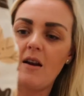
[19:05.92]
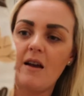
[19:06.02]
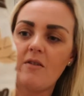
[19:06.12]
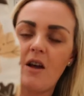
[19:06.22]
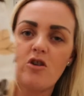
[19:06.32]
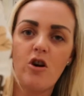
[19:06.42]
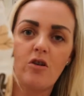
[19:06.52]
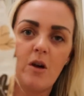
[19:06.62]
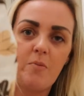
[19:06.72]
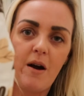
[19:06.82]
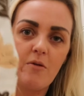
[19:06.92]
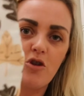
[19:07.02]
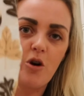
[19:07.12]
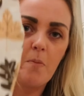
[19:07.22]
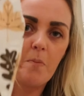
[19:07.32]
nice like chocolatey brown
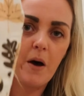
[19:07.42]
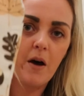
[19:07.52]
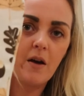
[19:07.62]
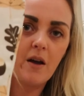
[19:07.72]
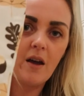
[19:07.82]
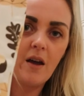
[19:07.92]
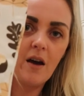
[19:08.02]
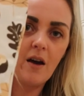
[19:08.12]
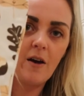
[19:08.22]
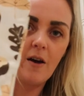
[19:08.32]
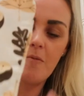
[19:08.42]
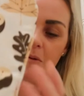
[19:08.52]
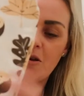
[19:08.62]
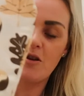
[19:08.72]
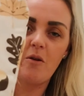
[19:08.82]
jumper.
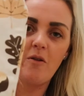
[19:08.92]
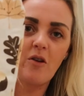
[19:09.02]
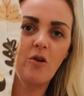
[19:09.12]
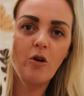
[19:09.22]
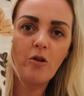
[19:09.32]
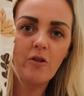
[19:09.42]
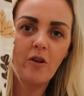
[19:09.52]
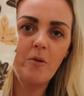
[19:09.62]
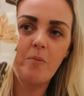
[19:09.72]
Imagine it with little Uggs on the